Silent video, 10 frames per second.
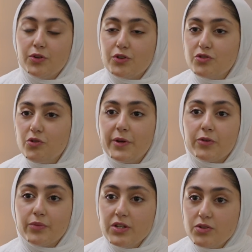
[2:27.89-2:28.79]
There's so many
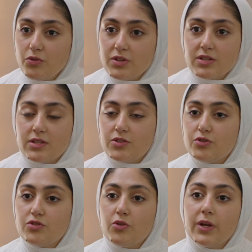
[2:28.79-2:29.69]
resources,
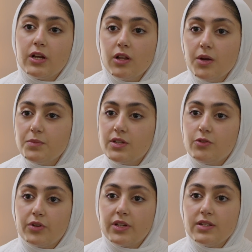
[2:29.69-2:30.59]
there's so many clubs and
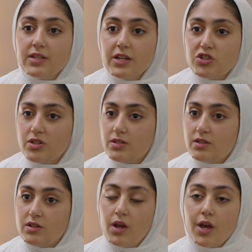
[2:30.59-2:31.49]

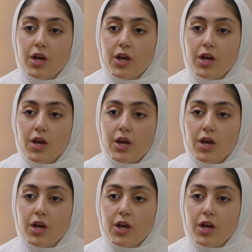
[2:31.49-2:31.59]
organizations and